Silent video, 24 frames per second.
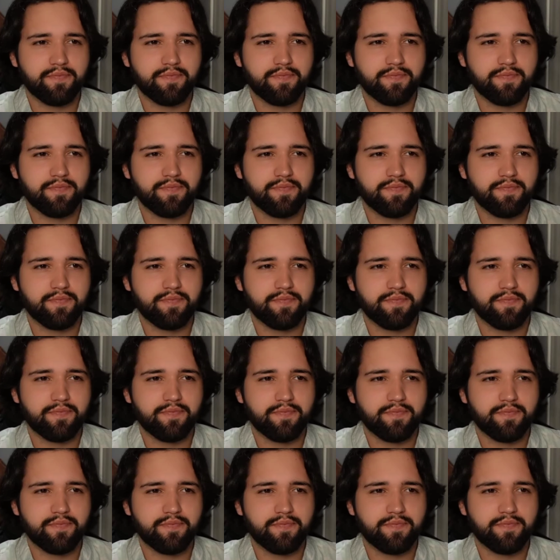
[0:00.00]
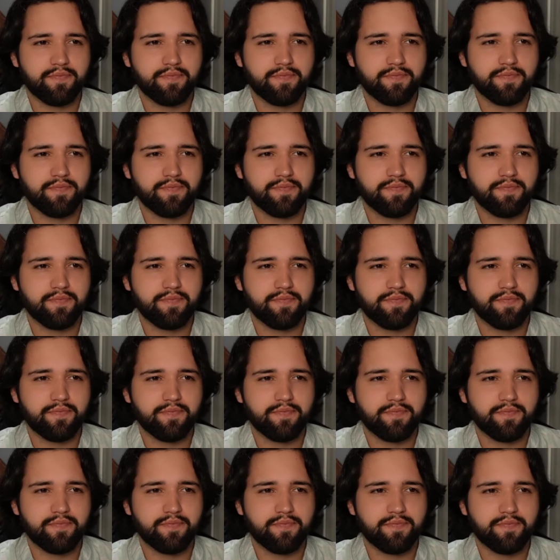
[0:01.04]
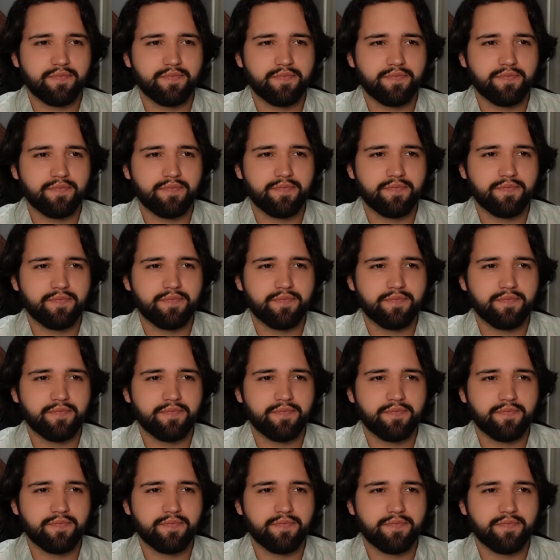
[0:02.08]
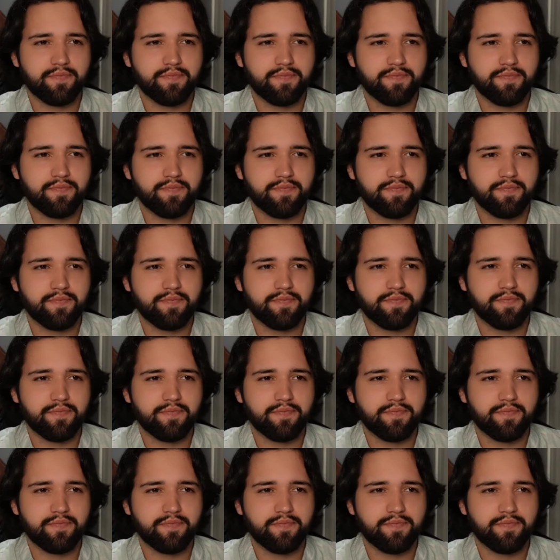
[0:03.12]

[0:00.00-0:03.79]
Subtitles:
[no speech]